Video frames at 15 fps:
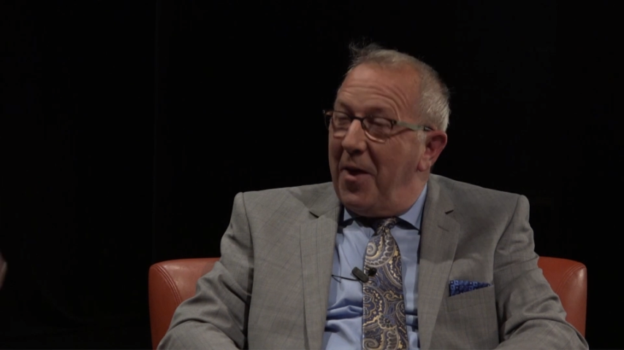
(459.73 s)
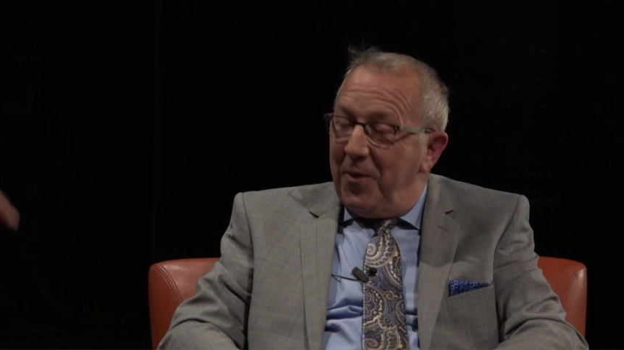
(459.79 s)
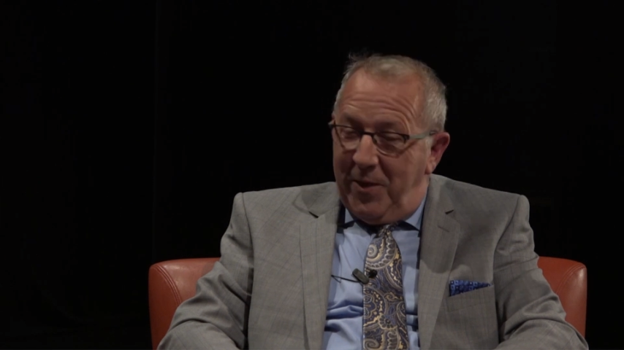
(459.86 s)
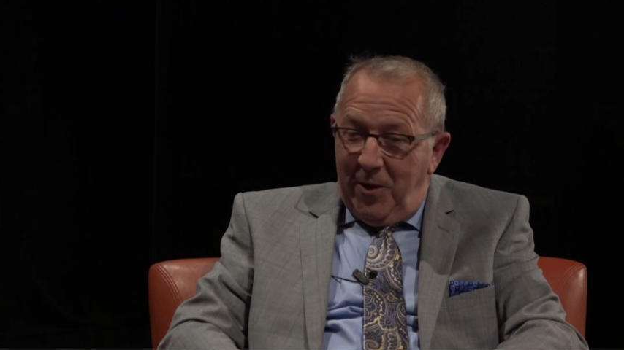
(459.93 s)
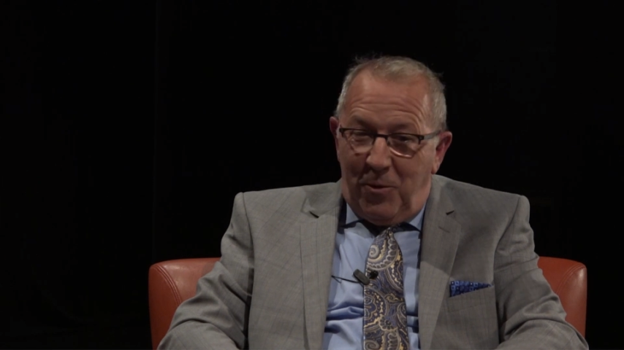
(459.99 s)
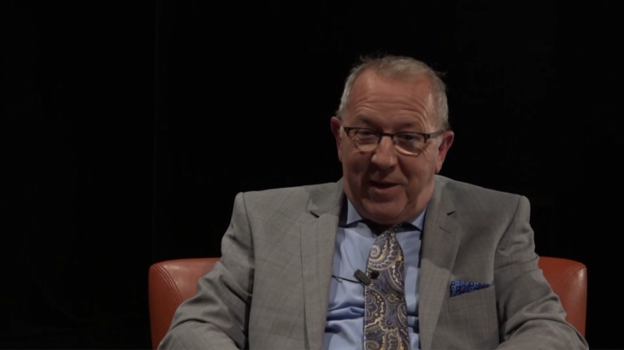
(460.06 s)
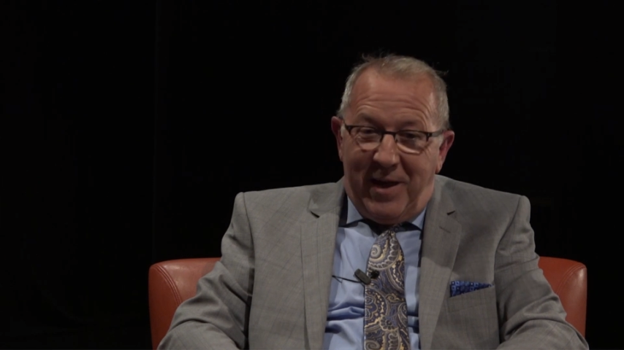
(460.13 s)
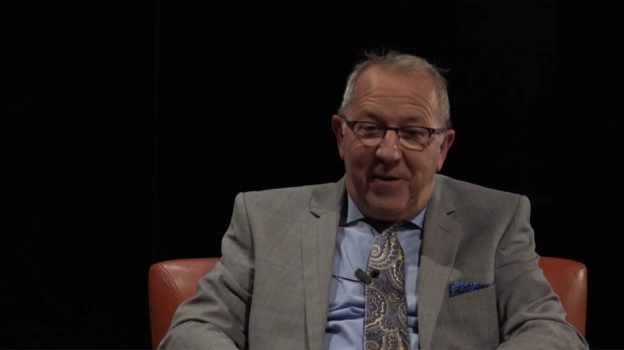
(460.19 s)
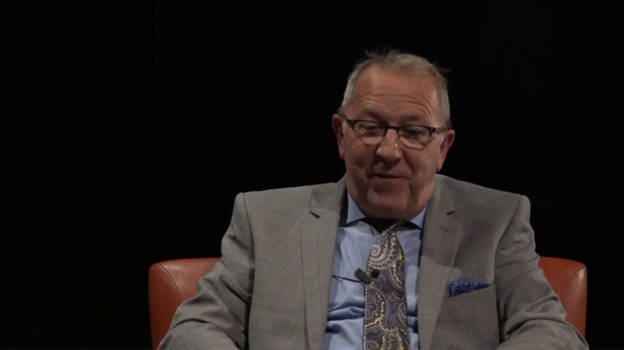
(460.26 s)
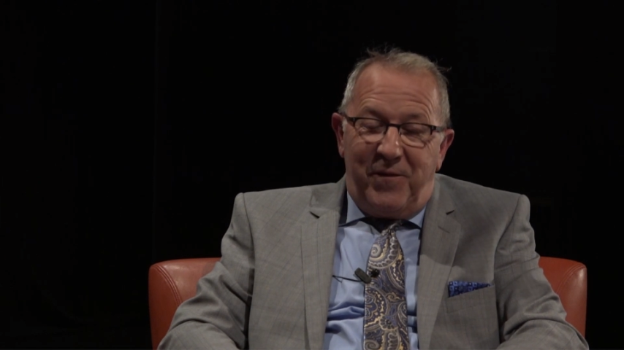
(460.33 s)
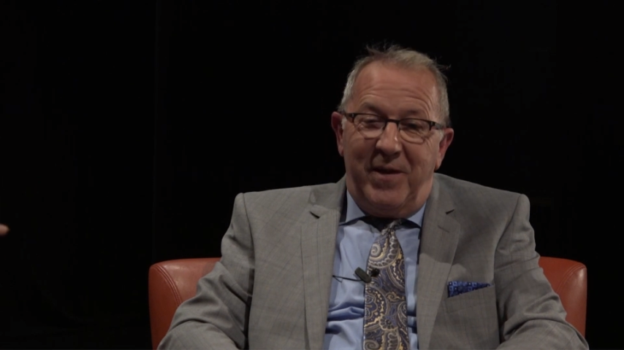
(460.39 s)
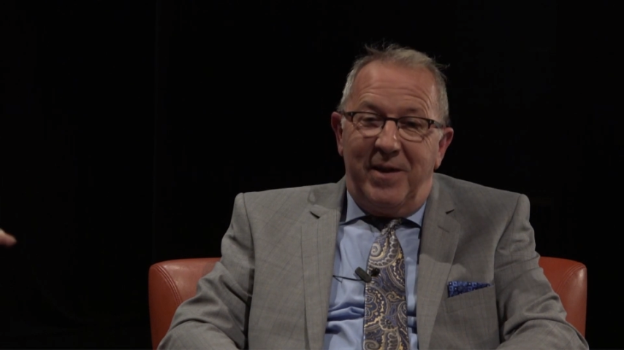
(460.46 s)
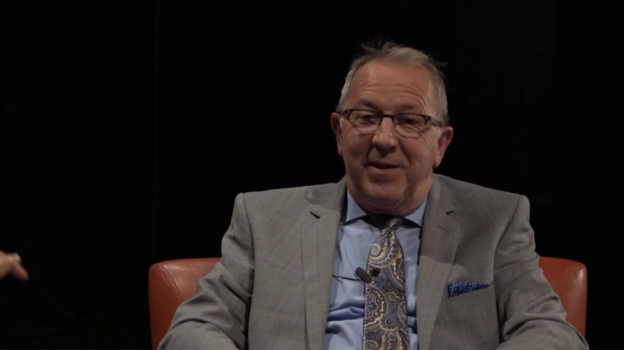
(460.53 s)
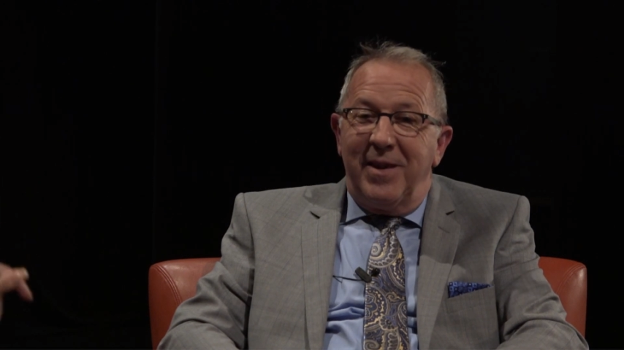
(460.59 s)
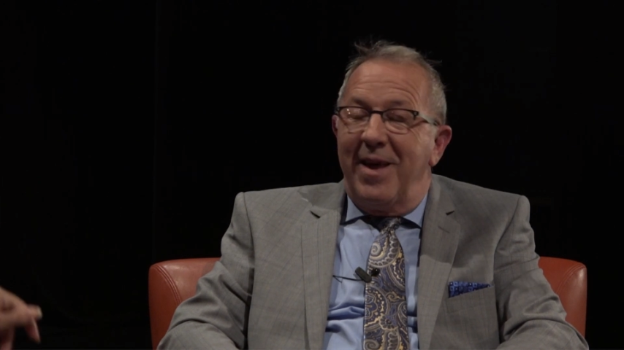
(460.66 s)

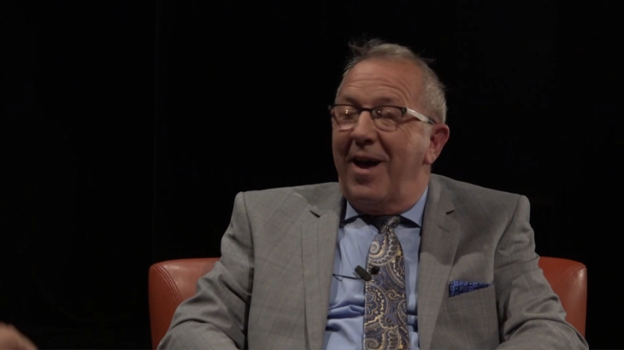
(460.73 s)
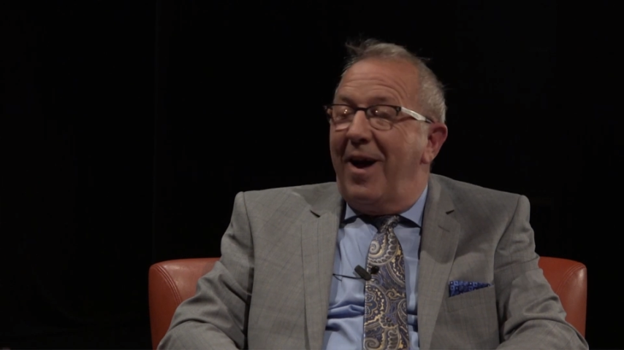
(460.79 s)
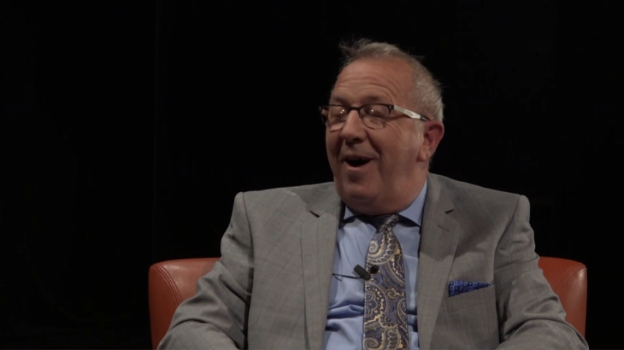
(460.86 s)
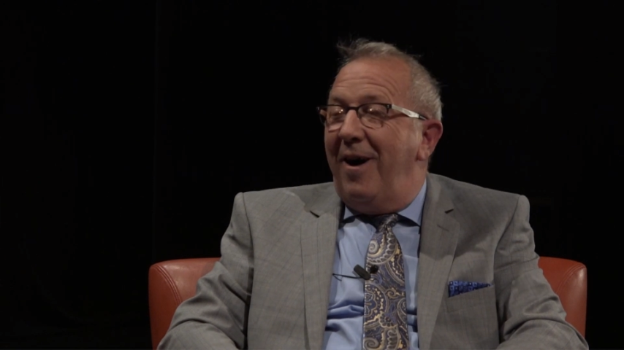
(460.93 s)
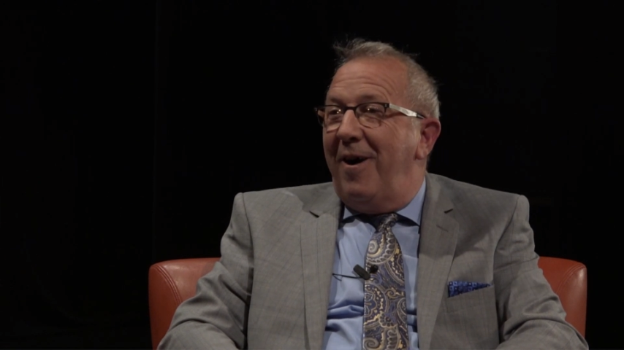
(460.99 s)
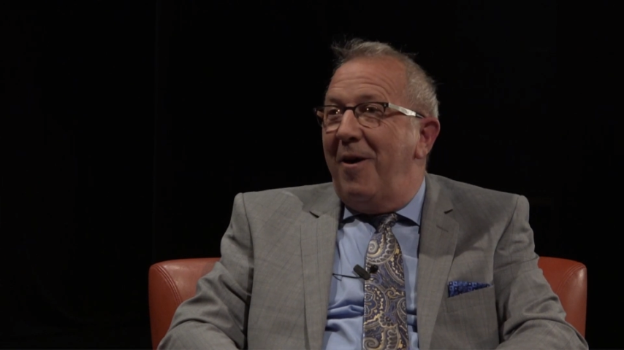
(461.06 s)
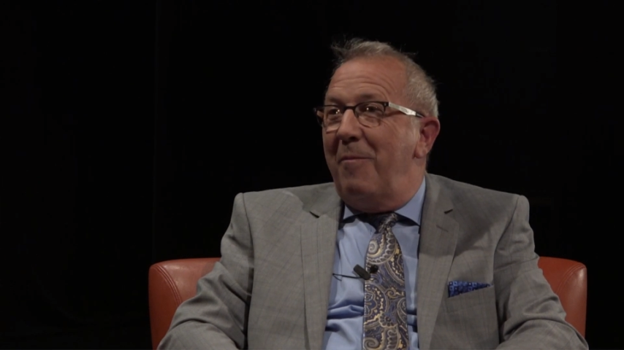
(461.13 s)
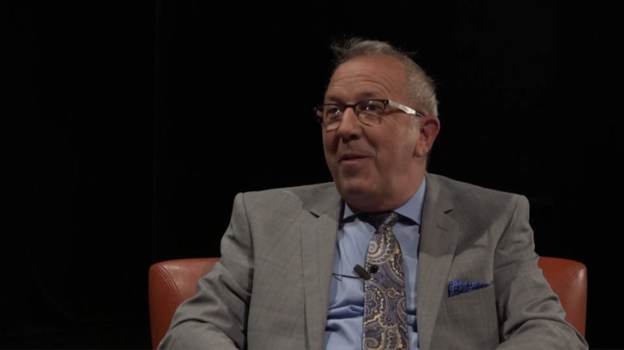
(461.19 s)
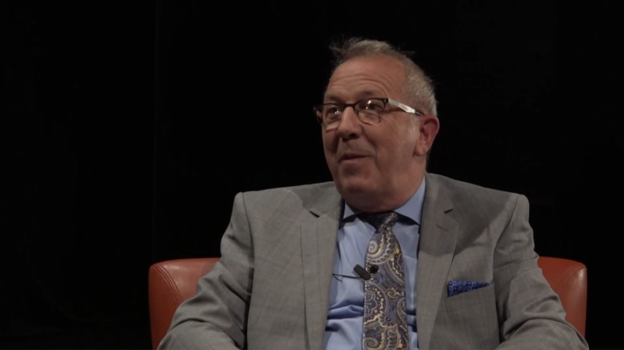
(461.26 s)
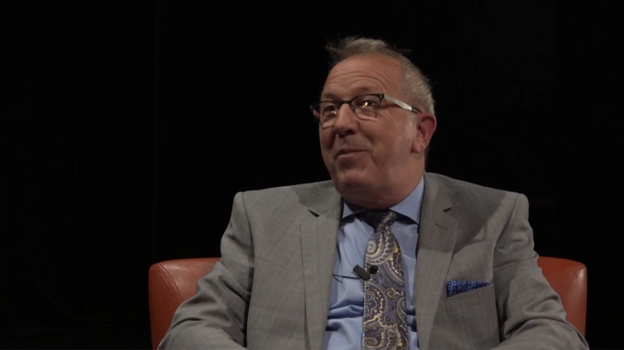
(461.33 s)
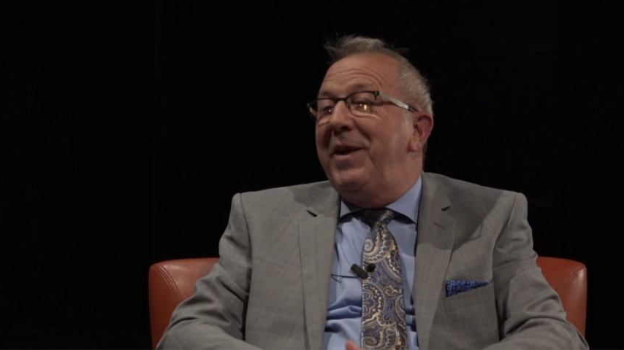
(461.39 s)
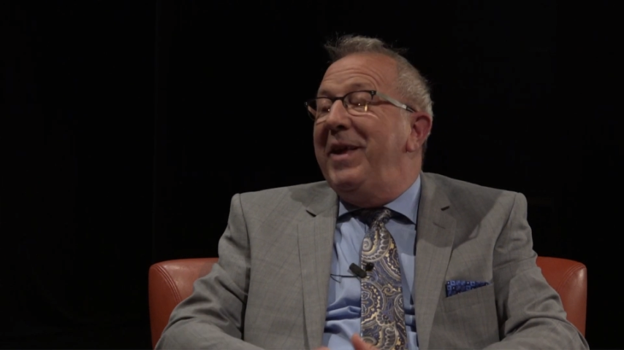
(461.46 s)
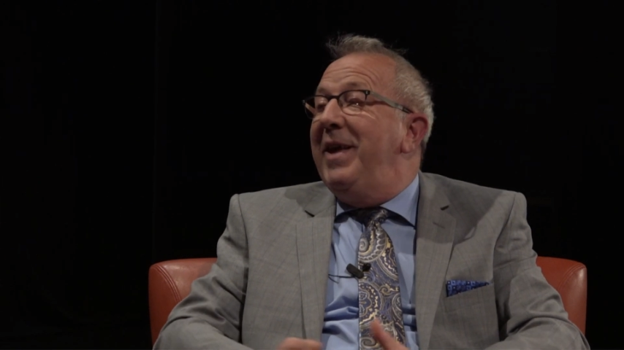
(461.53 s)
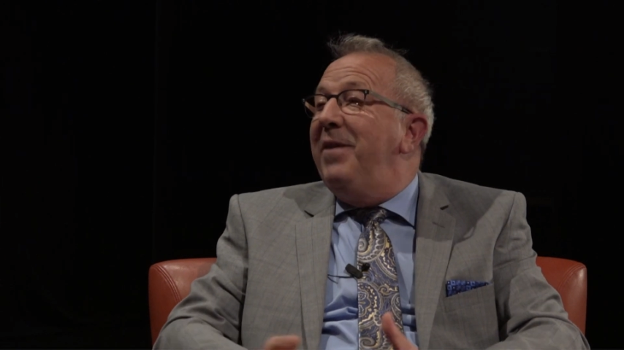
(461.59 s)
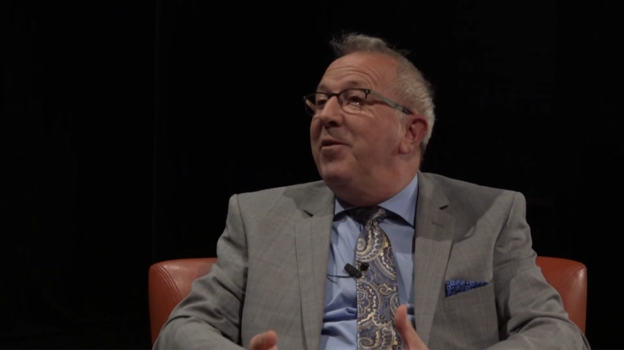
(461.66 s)

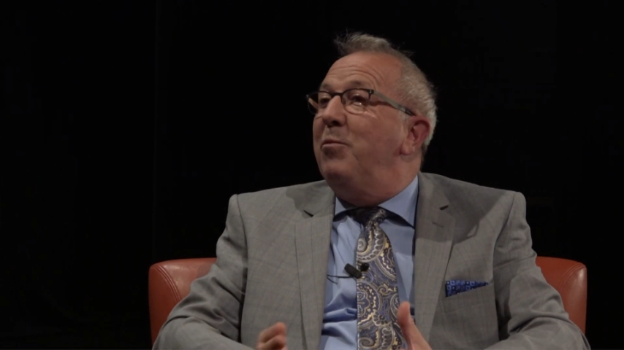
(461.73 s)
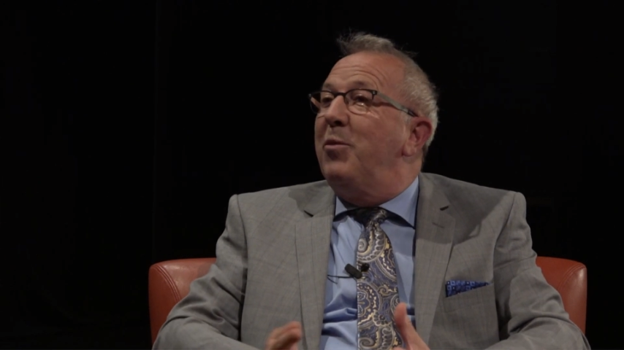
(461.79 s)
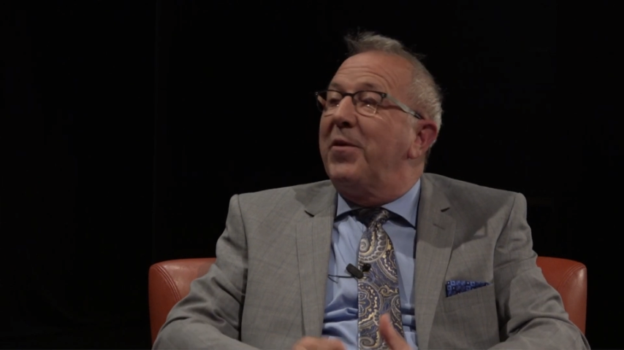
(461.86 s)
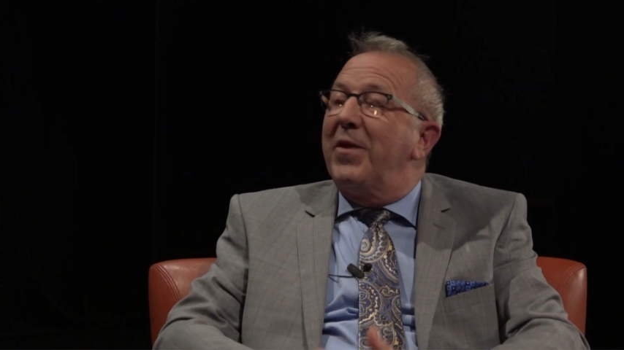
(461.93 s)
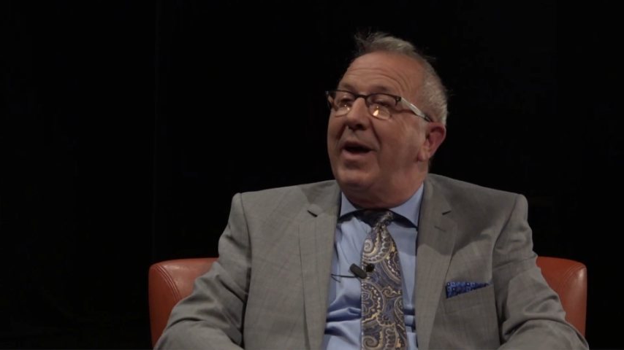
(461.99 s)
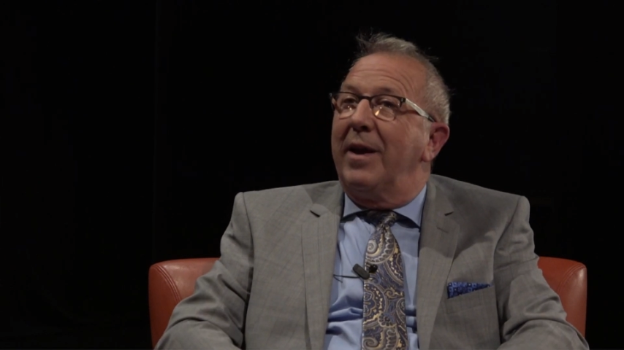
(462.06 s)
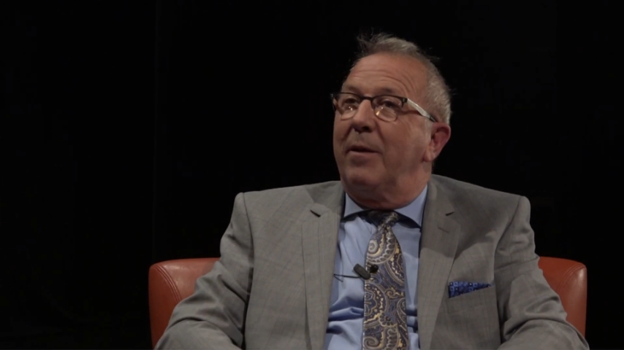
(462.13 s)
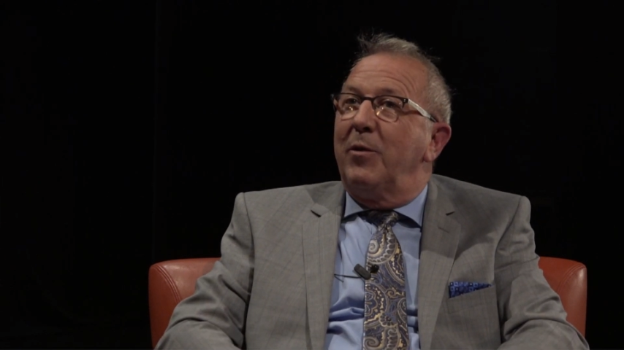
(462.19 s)
But even with that,